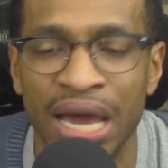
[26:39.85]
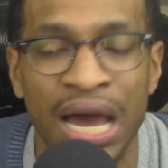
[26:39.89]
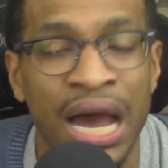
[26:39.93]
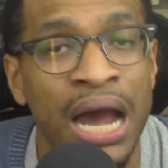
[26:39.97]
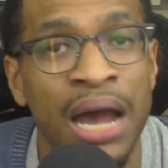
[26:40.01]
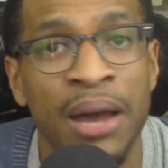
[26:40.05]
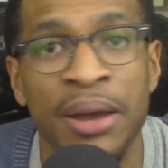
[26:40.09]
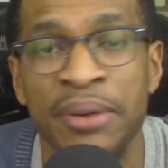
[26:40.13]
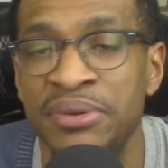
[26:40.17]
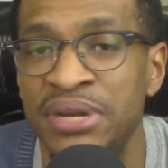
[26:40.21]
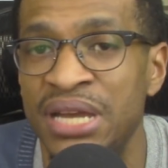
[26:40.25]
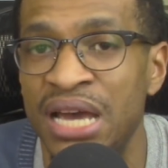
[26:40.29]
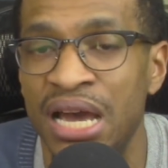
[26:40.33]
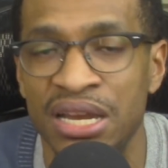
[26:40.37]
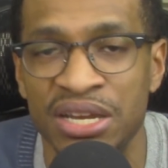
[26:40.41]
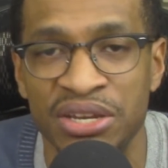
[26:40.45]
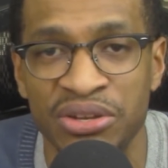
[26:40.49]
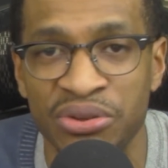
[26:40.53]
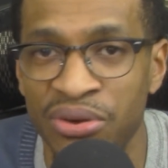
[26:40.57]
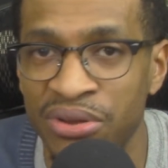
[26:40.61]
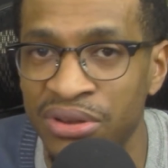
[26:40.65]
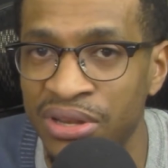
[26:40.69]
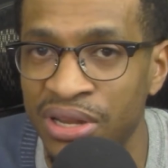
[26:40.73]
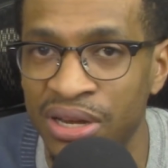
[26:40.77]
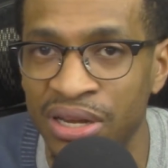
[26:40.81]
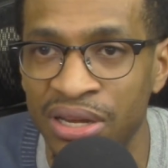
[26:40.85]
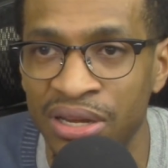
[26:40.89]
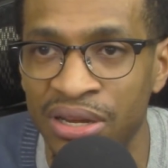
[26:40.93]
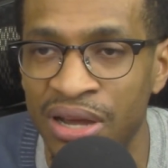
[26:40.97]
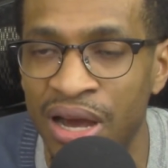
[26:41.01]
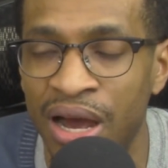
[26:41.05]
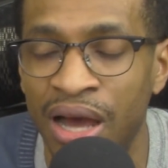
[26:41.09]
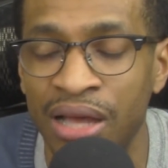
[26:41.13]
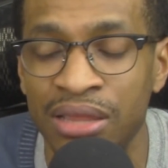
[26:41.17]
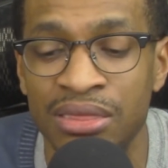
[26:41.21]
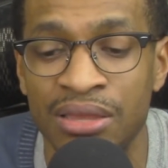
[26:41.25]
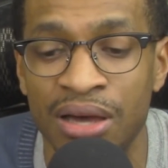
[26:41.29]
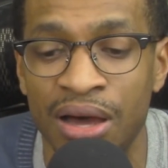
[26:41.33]
I am not doing that here.
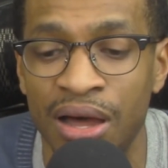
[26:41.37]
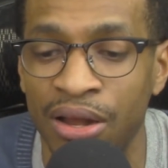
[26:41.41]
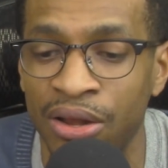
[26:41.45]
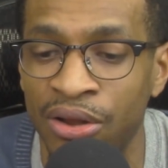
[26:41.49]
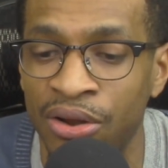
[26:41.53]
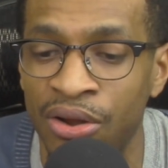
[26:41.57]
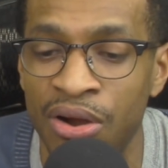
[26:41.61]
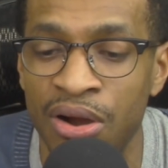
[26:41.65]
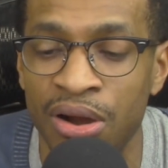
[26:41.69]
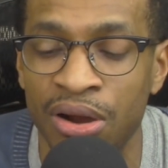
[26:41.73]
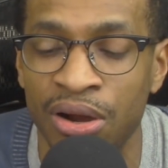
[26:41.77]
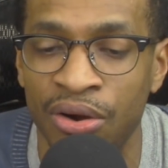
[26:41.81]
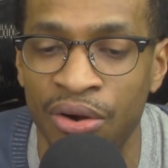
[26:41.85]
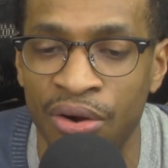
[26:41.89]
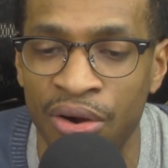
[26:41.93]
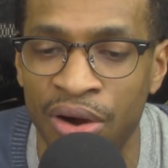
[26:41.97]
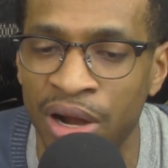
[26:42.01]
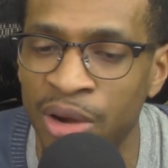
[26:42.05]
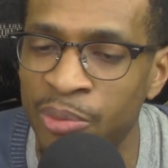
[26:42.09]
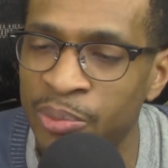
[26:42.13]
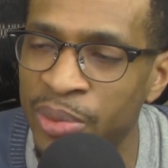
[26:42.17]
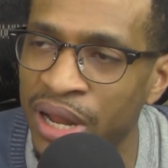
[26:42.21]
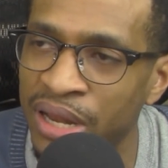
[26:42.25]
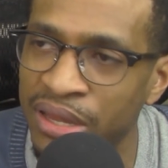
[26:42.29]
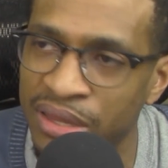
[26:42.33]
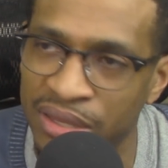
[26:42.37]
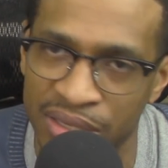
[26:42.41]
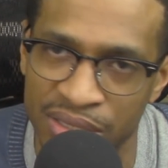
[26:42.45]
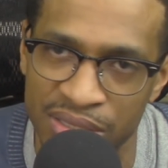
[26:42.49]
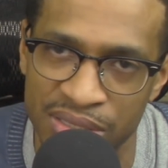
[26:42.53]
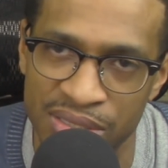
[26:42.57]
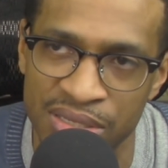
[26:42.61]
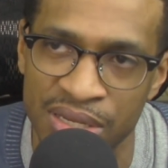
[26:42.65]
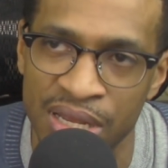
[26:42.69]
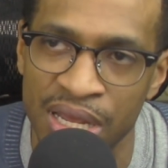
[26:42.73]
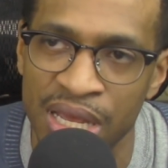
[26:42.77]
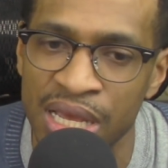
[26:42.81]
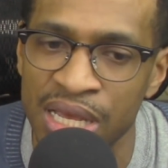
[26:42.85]
I thought long and hard about
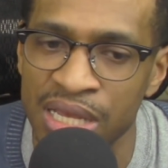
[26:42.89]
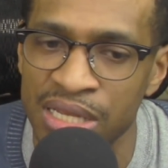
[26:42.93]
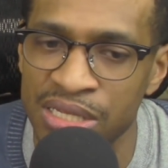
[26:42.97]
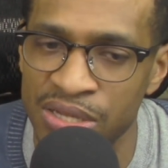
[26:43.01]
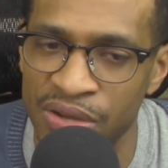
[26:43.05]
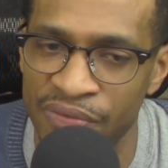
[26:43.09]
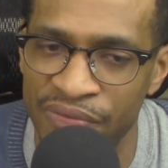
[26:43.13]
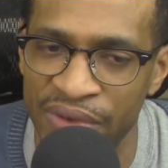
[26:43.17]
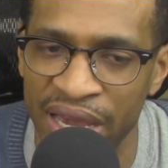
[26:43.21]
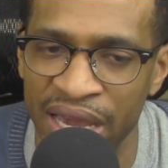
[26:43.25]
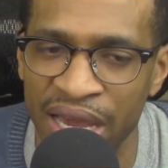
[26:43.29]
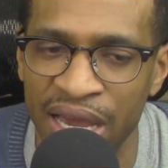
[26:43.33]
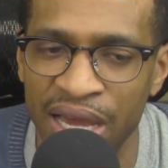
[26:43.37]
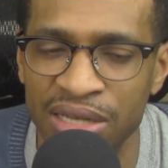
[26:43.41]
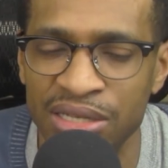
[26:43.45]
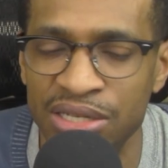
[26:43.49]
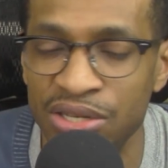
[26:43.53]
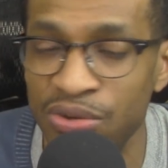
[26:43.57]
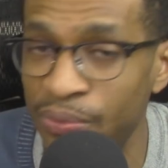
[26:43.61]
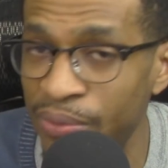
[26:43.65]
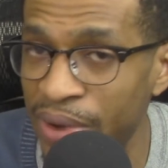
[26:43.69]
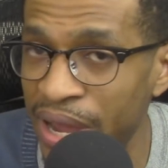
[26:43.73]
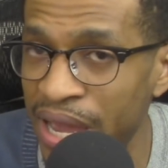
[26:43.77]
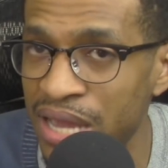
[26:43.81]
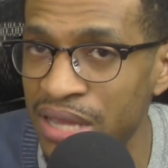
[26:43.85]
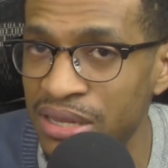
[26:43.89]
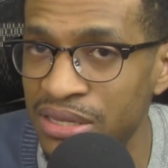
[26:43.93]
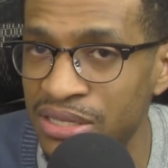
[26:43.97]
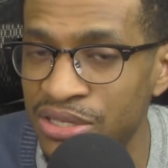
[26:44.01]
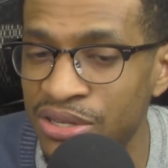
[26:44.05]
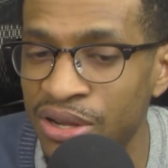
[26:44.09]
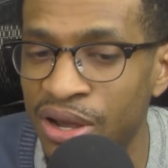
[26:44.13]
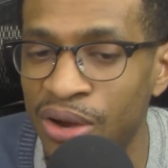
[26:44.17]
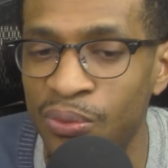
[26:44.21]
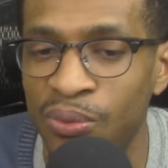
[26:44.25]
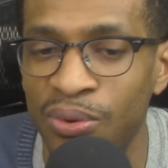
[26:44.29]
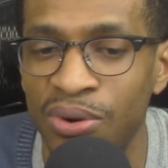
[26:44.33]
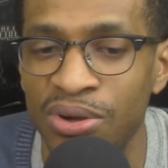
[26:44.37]
this. So if I had to rate
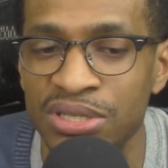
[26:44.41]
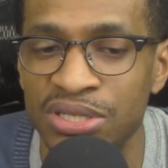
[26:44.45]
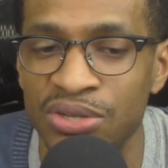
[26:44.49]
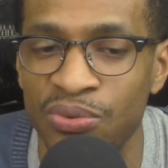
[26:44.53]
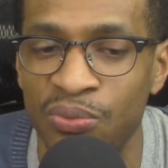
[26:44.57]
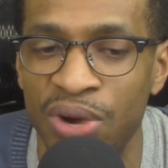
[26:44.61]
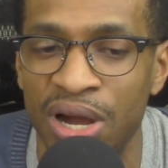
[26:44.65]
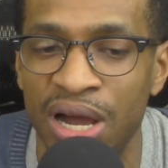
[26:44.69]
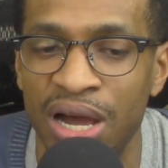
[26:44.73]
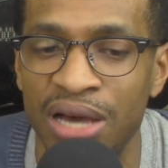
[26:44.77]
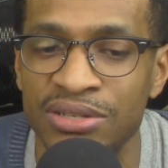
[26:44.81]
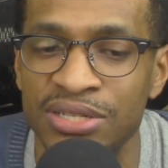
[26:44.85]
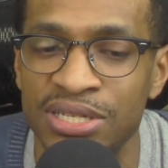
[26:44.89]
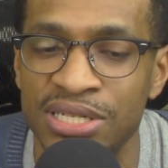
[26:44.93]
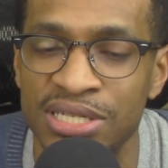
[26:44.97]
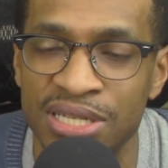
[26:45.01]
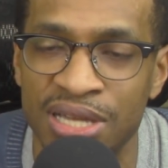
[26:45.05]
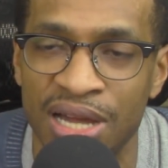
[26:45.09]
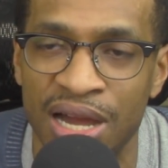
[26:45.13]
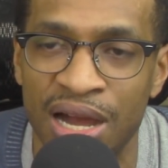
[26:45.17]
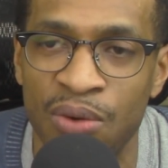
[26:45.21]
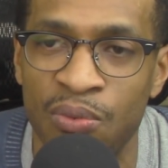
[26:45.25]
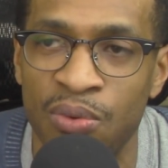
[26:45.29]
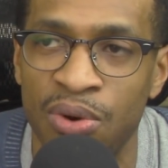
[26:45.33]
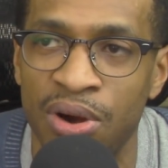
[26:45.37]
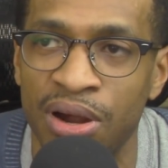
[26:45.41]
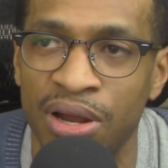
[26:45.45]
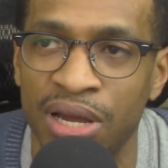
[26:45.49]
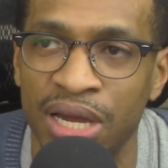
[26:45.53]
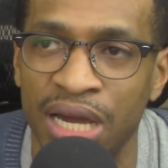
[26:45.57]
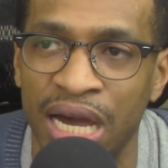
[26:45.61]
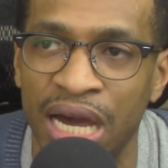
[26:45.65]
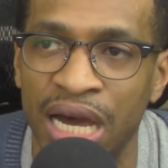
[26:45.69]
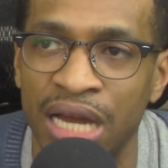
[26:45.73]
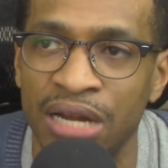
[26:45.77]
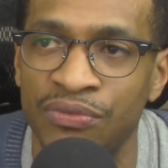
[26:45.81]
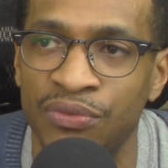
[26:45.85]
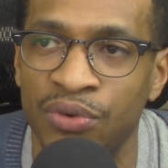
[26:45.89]
Star Wars: The Rise of Skywalker
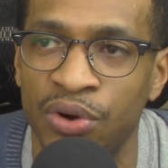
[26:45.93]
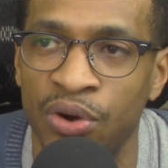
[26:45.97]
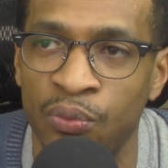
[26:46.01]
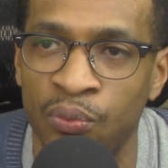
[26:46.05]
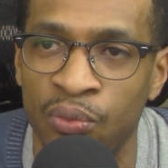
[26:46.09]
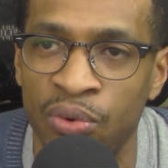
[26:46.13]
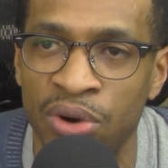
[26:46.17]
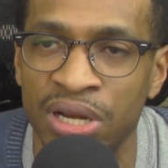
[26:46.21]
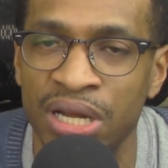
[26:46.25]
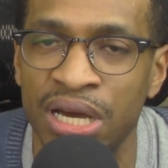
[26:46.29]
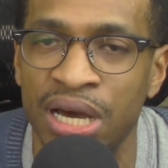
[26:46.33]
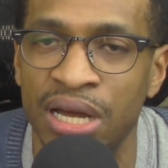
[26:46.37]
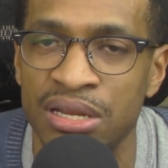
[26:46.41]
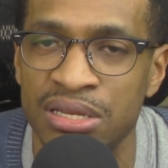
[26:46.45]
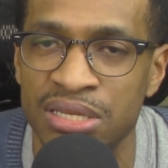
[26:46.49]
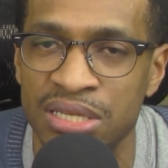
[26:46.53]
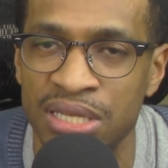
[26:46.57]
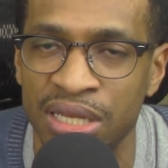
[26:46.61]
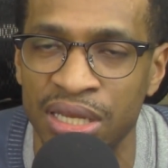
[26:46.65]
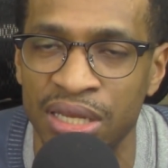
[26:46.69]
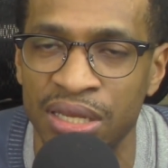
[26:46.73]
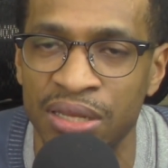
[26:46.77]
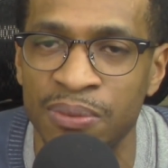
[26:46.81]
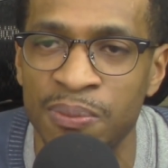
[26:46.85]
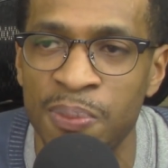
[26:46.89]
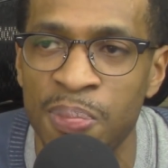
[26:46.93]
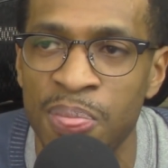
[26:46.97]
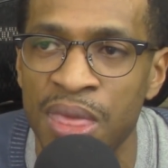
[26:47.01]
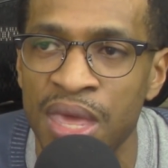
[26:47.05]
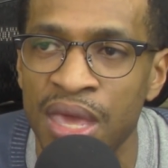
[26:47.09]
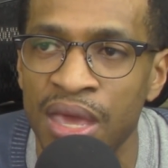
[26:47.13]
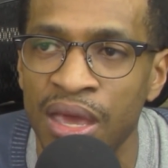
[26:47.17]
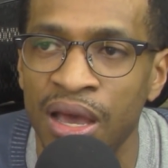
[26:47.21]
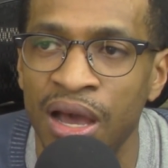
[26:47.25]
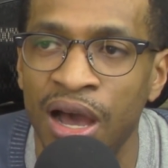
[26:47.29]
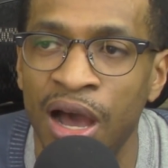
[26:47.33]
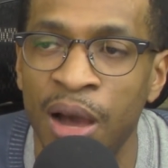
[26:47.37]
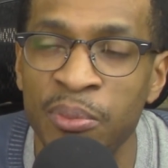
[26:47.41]
out of a one out of ten,
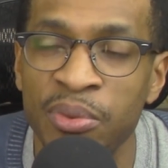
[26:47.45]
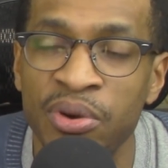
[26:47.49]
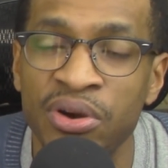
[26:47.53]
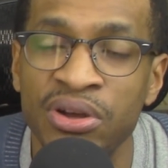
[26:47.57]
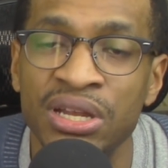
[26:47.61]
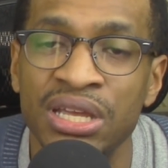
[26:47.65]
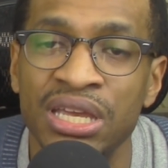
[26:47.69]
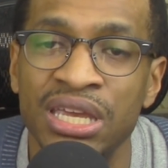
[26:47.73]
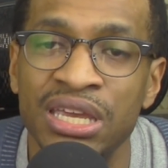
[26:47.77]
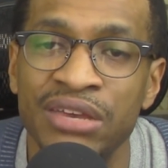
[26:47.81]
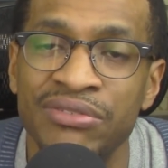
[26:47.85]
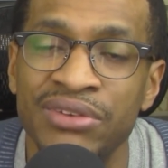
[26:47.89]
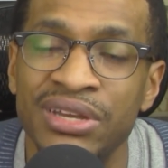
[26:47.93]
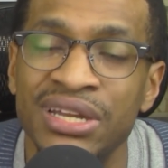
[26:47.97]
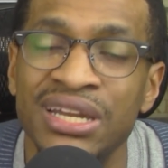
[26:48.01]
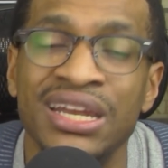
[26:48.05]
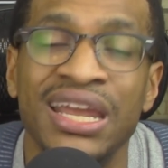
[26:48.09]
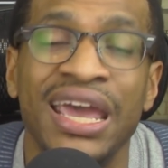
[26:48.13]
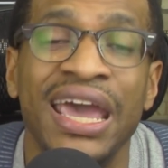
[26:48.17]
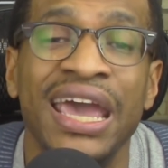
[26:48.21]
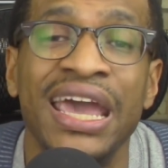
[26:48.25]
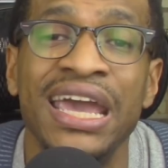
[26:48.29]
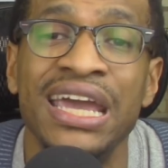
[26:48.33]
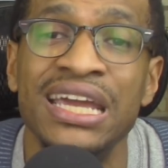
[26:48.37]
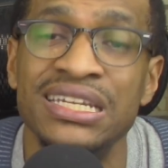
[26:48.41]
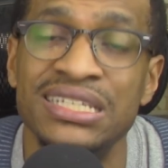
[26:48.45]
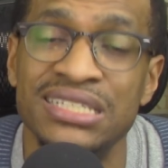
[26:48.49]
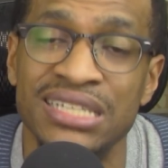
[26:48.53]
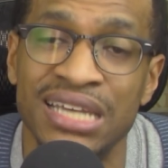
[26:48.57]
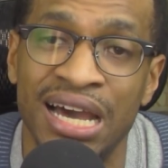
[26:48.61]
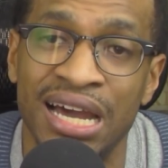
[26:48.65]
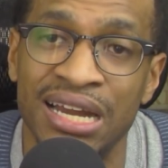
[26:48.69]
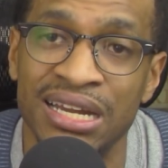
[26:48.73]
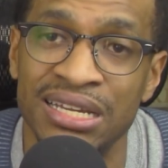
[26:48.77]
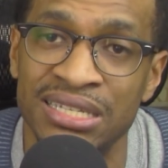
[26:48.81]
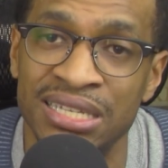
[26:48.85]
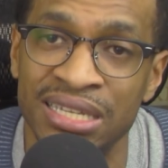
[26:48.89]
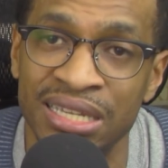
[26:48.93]
I'm going to give it an eight out
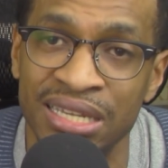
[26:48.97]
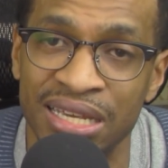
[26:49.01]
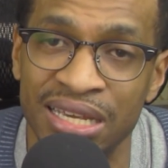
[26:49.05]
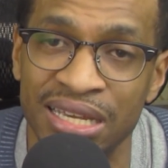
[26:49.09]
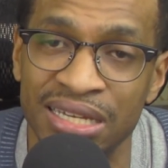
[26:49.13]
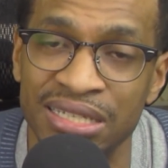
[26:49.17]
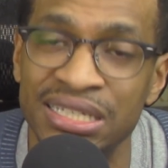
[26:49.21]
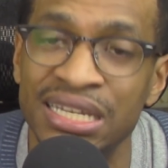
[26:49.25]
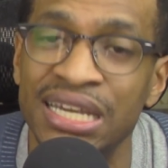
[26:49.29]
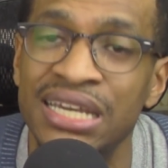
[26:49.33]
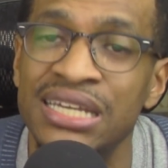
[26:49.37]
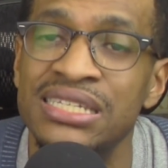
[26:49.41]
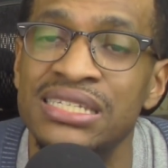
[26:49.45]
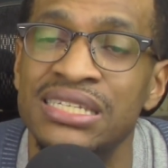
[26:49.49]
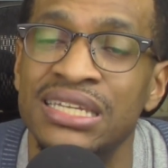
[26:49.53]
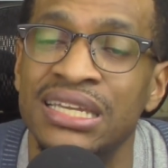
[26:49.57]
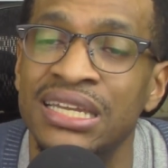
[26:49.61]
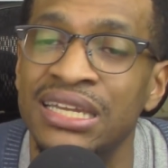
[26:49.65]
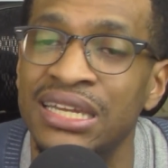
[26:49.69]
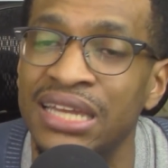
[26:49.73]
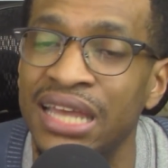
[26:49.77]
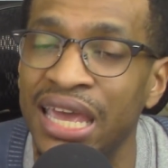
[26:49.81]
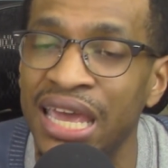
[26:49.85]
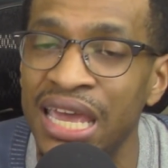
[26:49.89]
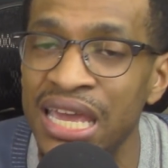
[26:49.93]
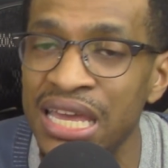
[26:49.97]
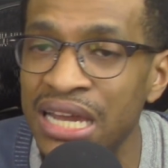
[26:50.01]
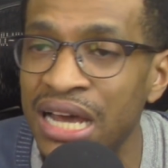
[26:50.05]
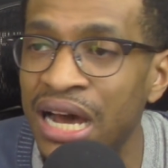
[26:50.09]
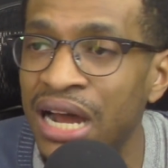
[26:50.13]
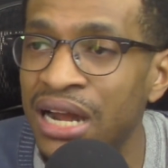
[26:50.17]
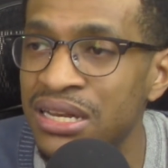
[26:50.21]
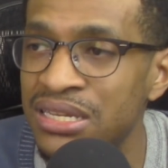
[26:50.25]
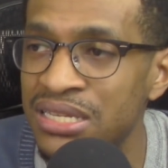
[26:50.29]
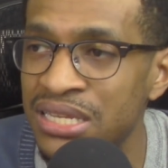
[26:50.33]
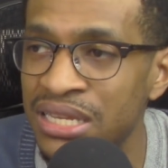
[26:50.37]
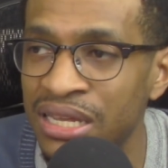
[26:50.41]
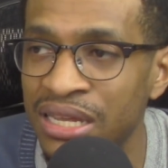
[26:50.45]
of ten. Yes, an eight out
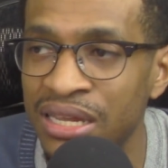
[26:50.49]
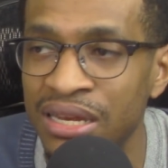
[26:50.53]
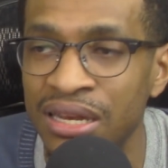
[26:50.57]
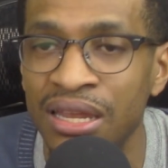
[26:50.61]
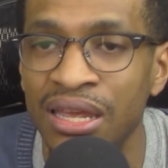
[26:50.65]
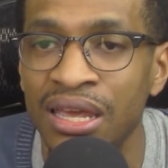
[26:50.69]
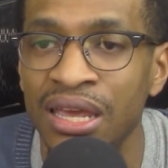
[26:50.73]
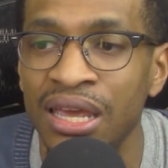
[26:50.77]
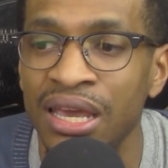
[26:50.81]
of ten.